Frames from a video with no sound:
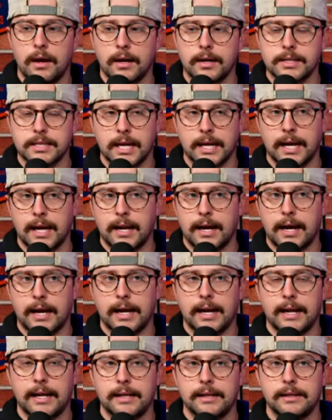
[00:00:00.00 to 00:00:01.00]
I
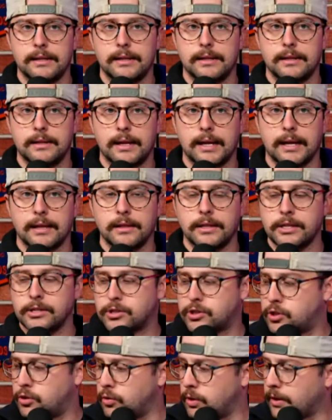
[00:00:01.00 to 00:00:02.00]
got at least
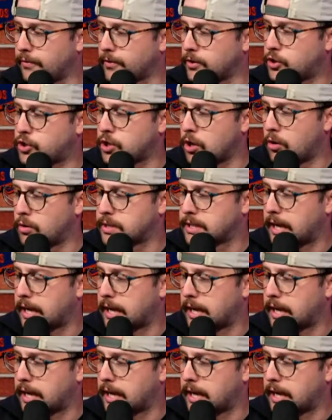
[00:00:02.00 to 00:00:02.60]
2 different shows I